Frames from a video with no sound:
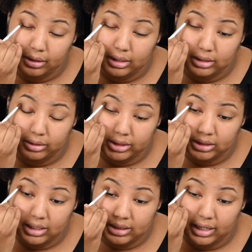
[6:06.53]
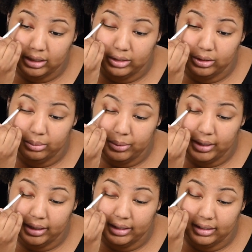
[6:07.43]
So I'm just going to take a little
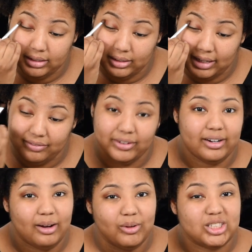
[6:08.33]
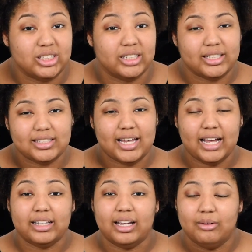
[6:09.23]
bit until I figure out which look
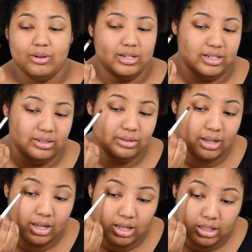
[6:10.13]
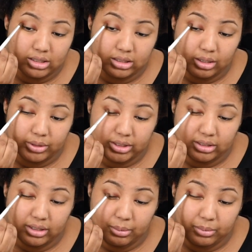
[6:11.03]
exactly I want to do. So we're just
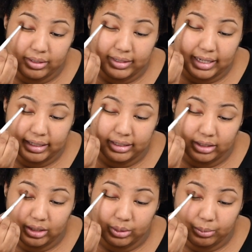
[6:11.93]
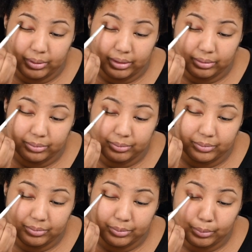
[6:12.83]
going to blend that in a little bit.
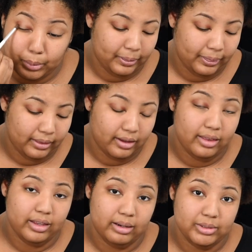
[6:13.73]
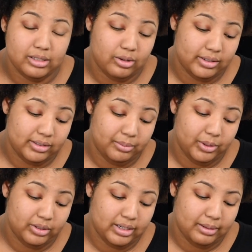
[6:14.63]
And then I'm just going to
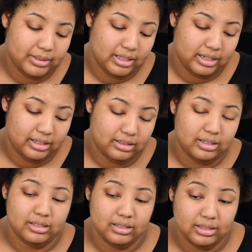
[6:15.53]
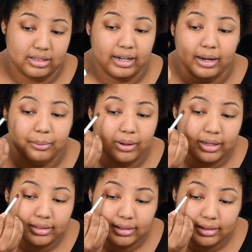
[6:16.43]
build it up to the consistency that I
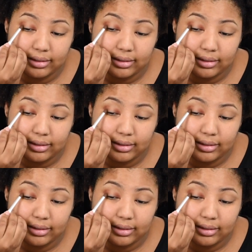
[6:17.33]
want.